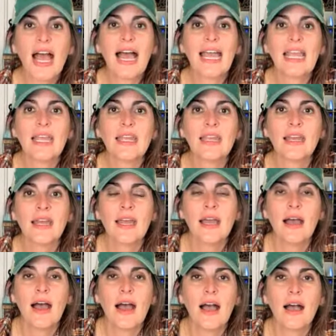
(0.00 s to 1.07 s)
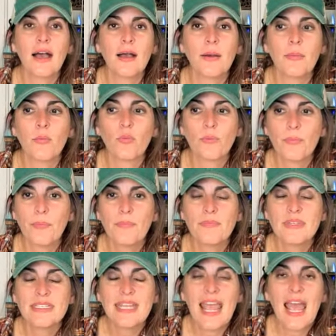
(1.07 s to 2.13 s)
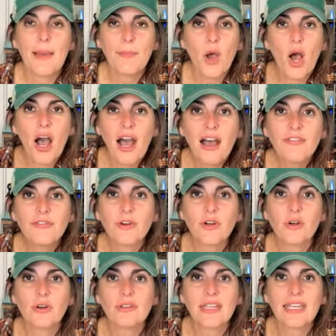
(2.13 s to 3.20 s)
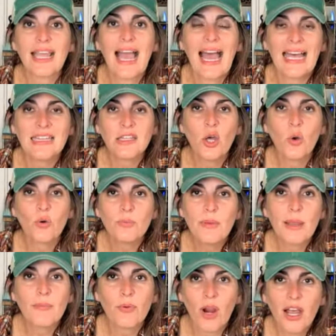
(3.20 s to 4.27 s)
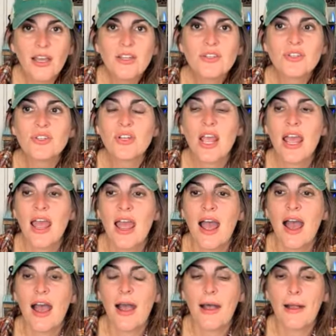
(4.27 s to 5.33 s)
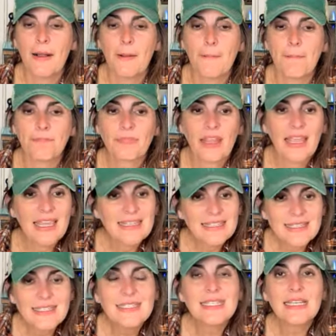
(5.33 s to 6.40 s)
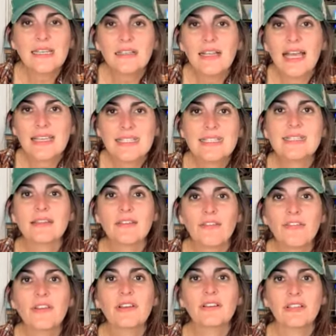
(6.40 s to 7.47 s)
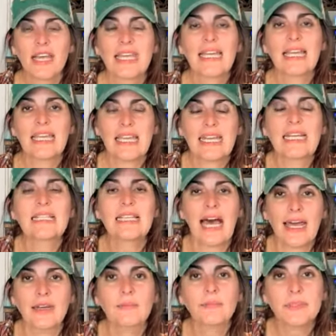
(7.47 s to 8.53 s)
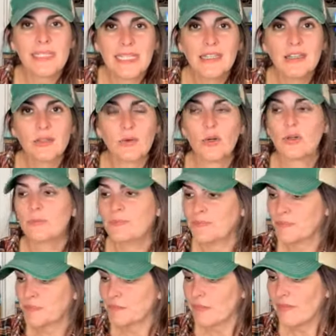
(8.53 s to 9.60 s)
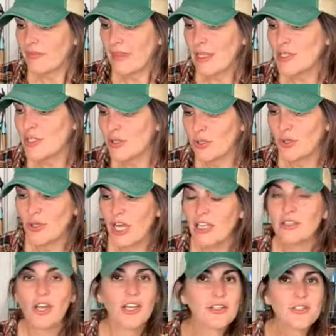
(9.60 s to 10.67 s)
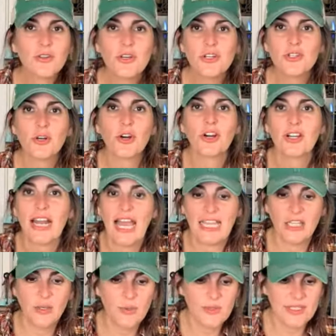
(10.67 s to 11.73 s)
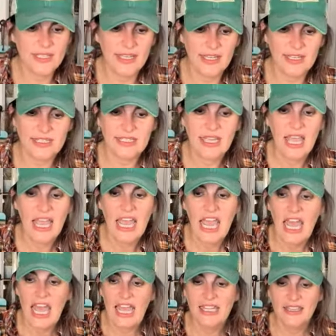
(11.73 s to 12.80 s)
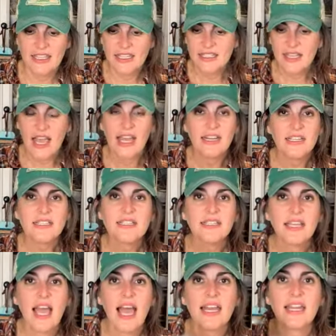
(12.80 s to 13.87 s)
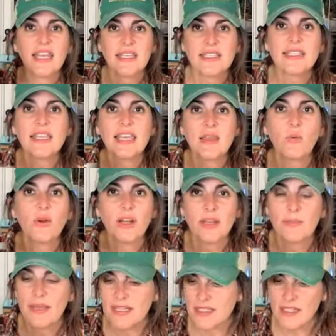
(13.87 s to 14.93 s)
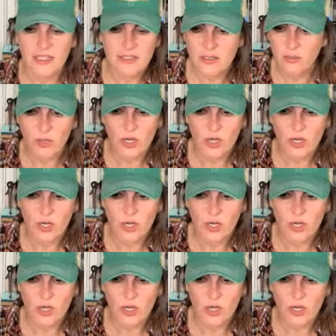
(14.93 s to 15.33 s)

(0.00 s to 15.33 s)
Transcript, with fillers: I uh, tap off or like unload my brush, uh, it's still, I still feel like I get a lot of bleed through. So, long story short, use this, and this, honest to God, is the, one of the best stencil